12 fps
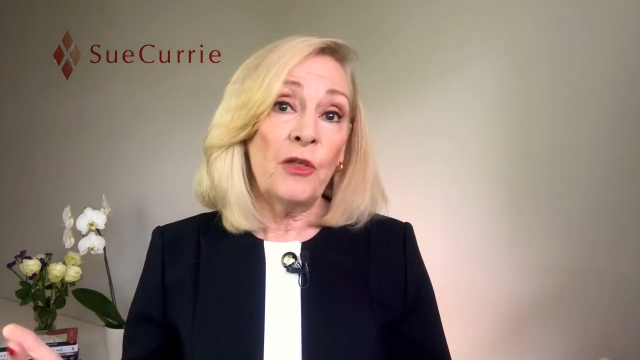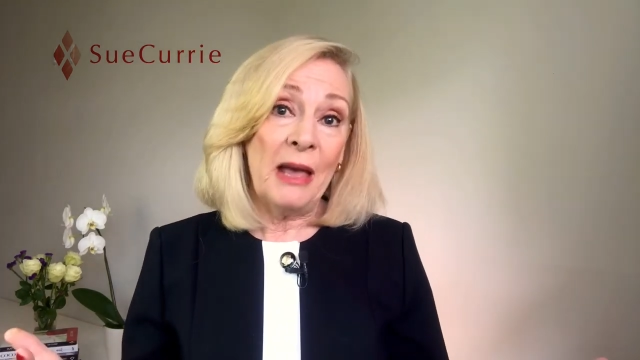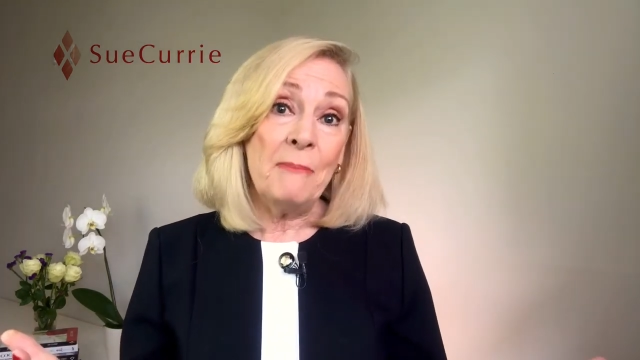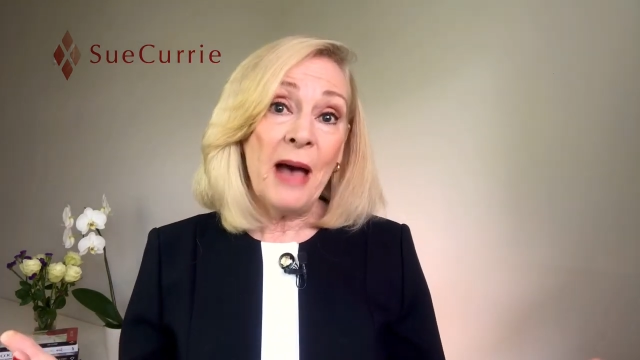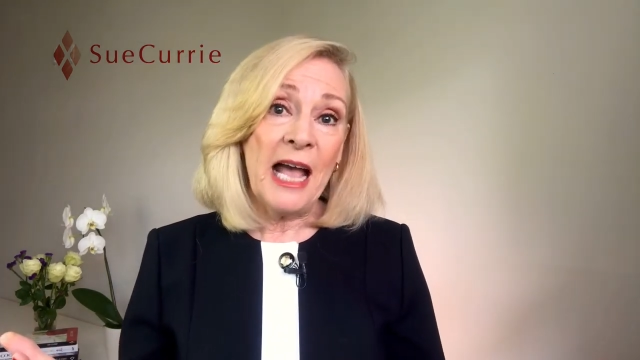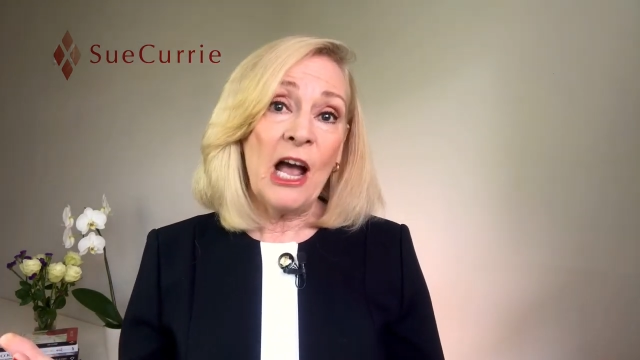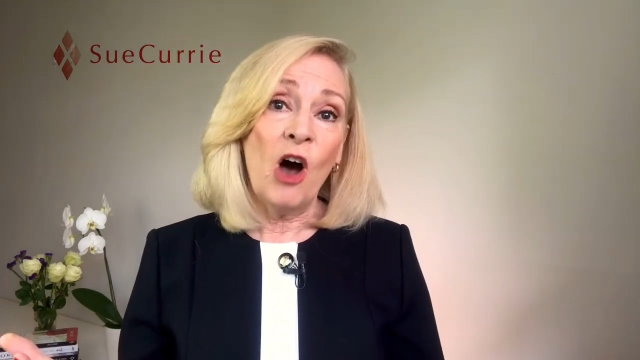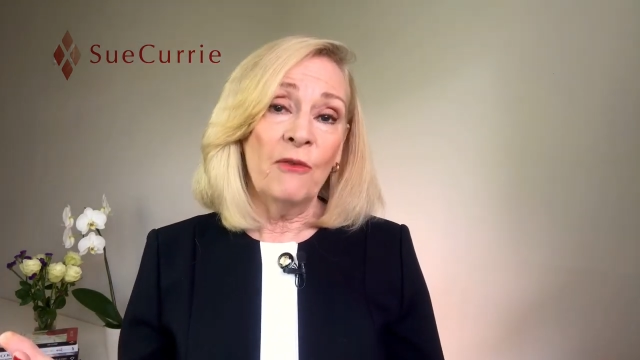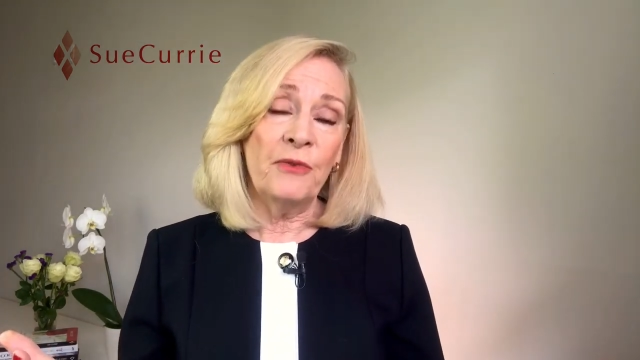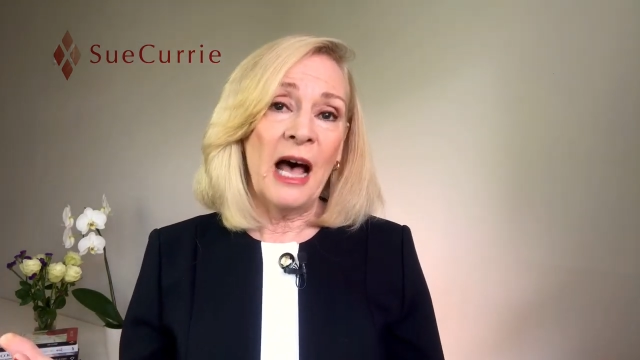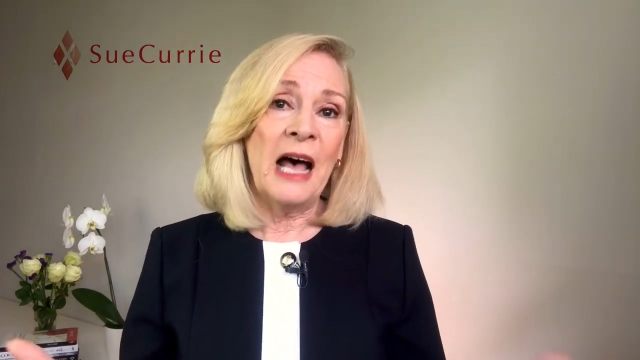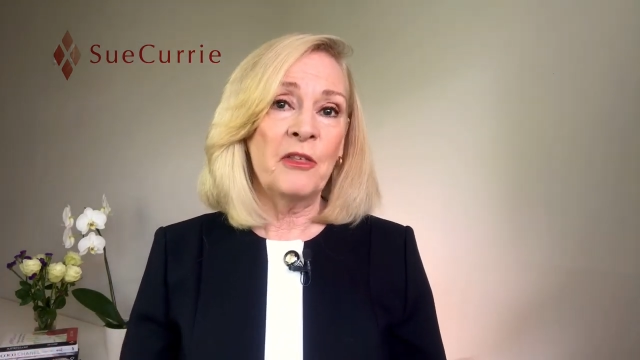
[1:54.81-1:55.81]
they may
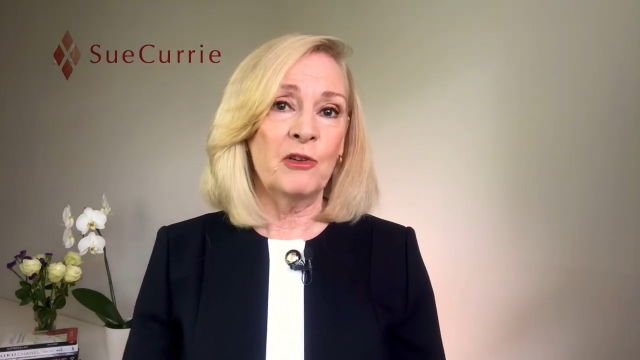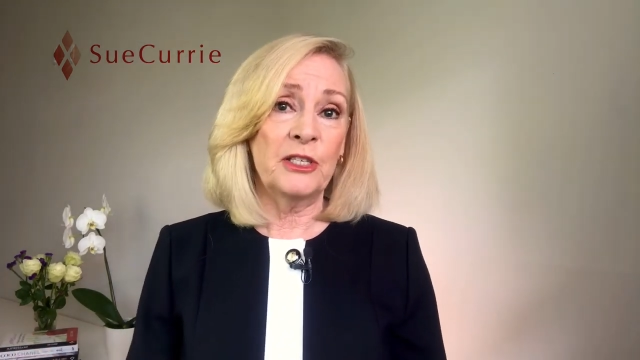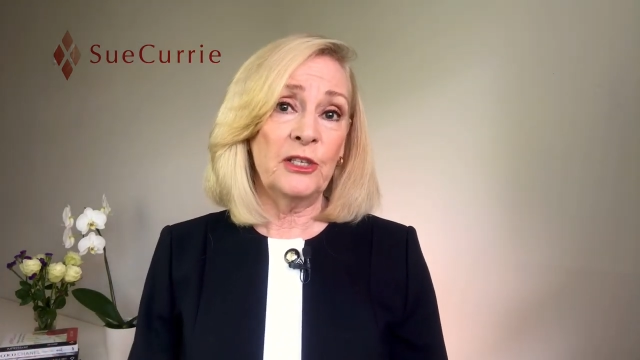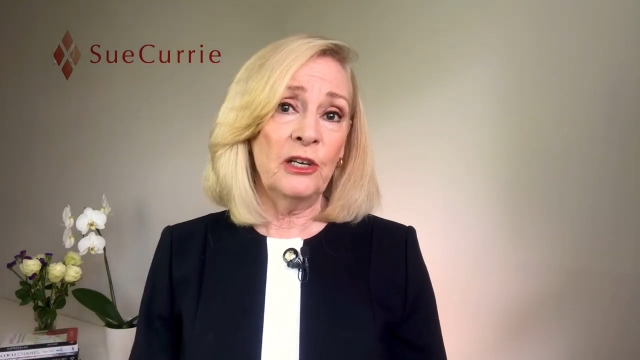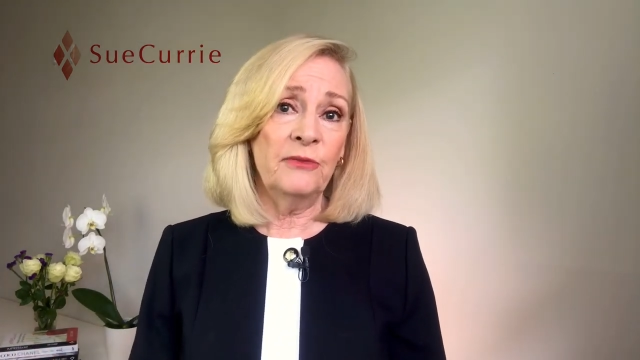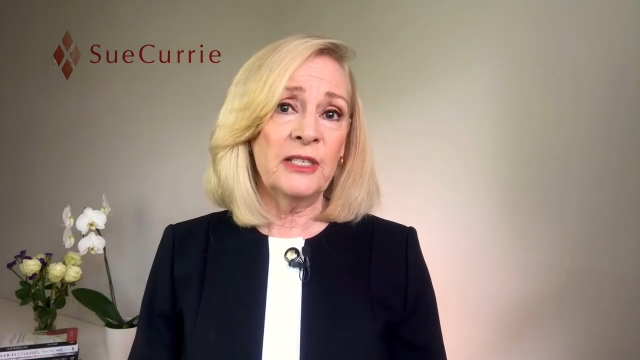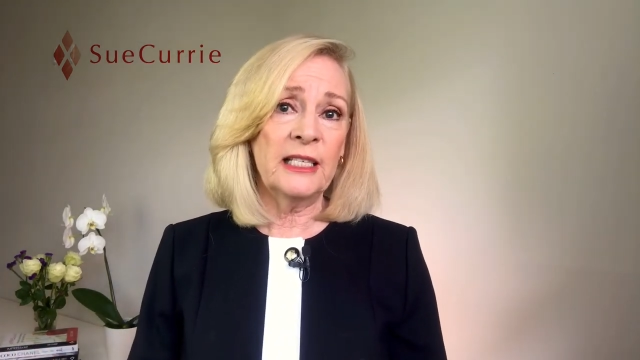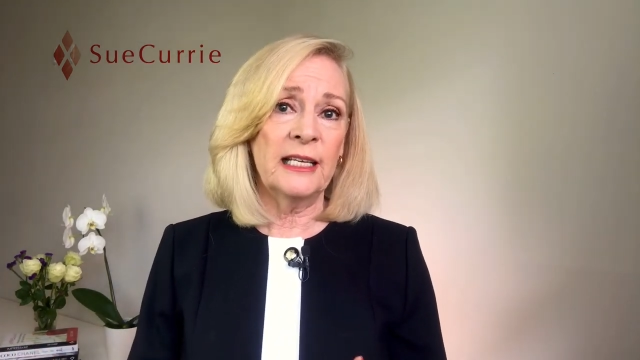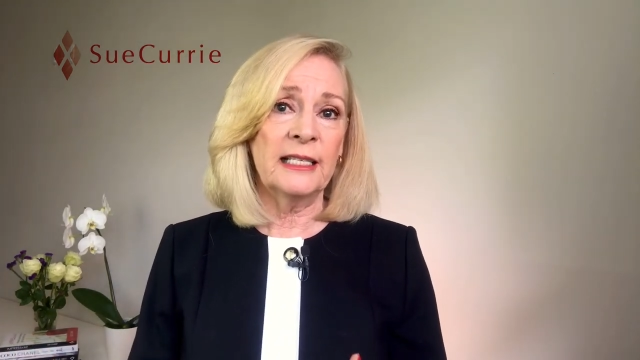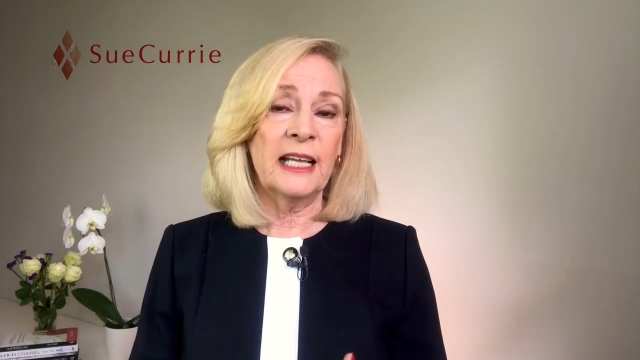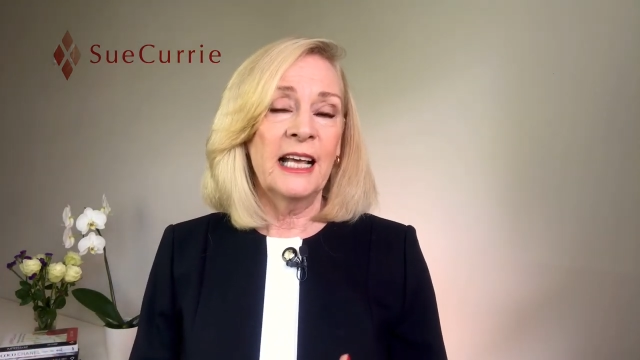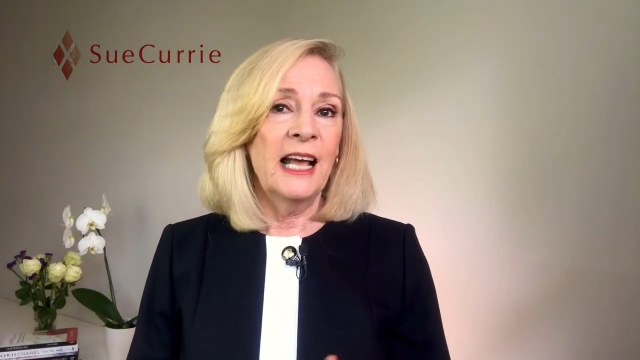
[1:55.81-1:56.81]
offer other
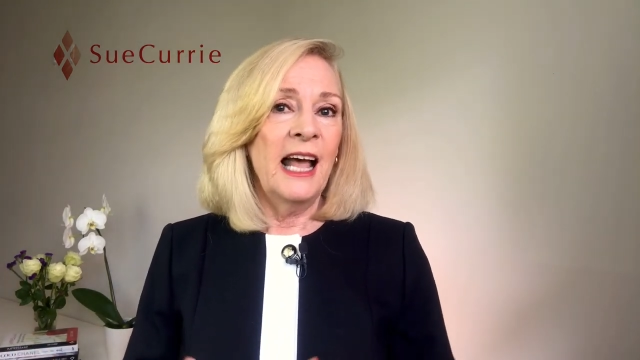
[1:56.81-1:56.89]
services.